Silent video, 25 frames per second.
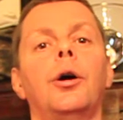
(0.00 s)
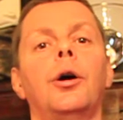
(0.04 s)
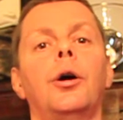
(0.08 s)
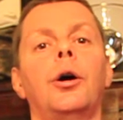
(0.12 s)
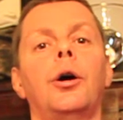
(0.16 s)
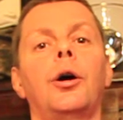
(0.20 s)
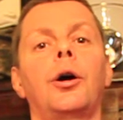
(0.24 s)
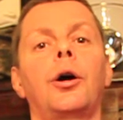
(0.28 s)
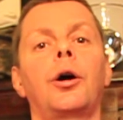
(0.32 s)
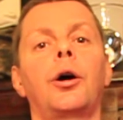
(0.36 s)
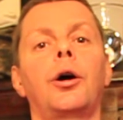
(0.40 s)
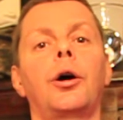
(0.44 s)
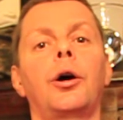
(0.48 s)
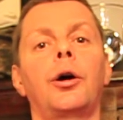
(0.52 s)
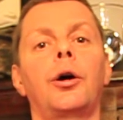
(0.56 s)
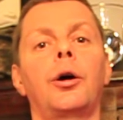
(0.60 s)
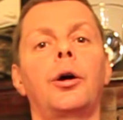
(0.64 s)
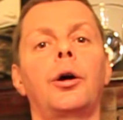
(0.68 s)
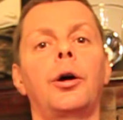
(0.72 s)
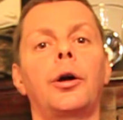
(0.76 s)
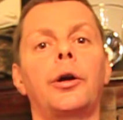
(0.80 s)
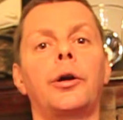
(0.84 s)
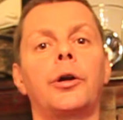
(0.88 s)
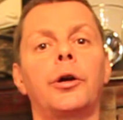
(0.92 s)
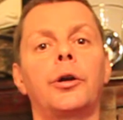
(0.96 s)

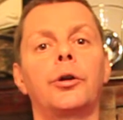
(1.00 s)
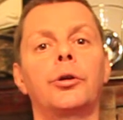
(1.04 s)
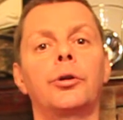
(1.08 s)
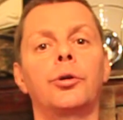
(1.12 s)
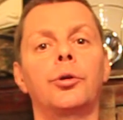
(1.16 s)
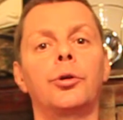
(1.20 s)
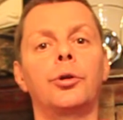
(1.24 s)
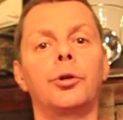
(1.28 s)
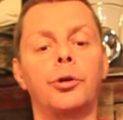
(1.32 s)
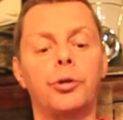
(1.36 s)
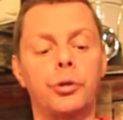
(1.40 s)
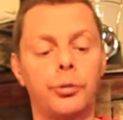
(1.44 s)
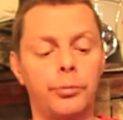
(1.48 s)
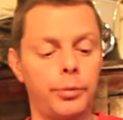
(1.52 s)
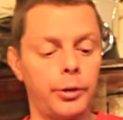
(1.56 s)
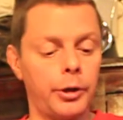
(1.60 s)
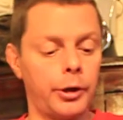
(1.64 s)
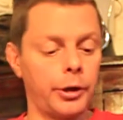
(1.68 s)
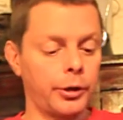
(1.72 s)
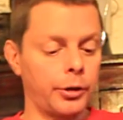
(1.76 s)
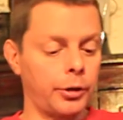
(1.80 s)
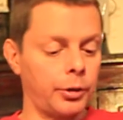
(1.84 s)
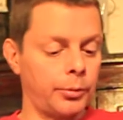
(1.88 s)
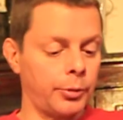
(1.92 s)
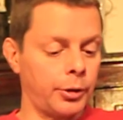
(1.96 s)
I got no looking
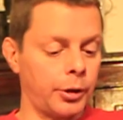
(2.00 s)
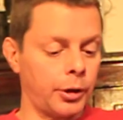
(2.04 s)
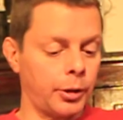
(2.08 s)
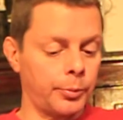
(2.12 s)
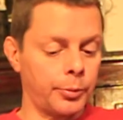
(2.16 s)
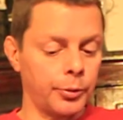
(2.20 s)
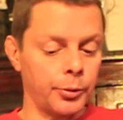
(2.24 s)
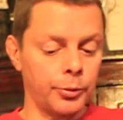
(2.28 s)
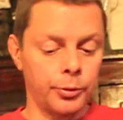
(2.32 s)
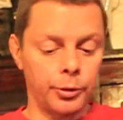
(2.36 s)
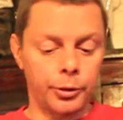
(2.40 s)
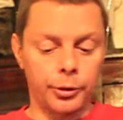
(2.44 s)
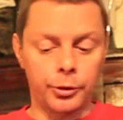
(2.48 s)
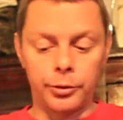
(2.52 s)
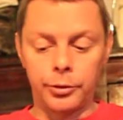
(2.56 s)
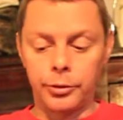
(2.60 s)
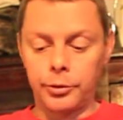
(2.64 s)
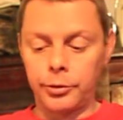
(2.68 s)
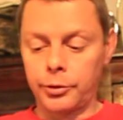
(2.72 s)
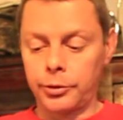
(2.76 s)
back. I'm happy with it.